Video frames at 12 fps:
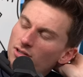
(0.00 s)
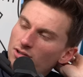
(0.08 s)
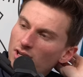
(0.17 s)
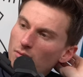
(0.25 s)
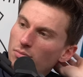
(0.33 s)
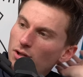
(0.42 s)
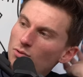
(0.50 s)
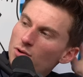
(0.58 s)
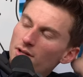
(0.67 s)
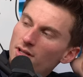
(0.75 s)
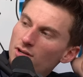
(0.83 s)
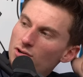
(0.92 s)
There's like a blue
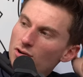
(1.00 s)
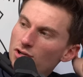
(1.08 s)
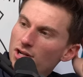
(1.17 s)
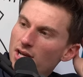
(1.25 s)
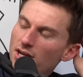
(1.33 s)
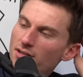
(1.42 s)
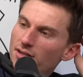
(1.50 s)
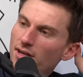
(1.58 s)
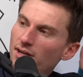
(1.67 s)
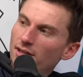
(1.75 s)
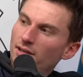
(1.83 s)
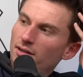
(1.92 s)
one that Trojan has that
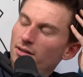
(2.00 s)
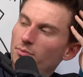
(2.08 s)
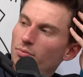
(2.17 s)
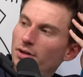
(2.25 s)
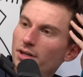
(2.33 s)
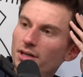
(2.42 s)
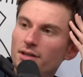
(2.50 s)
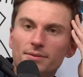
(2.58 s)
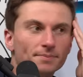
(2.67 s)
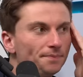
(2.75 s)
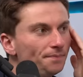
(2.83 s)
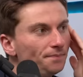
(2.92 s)
are yeah. pretty- There's a
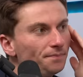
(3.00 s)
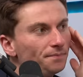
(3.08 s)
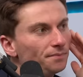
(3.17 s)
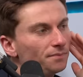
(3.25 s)
BareSkin.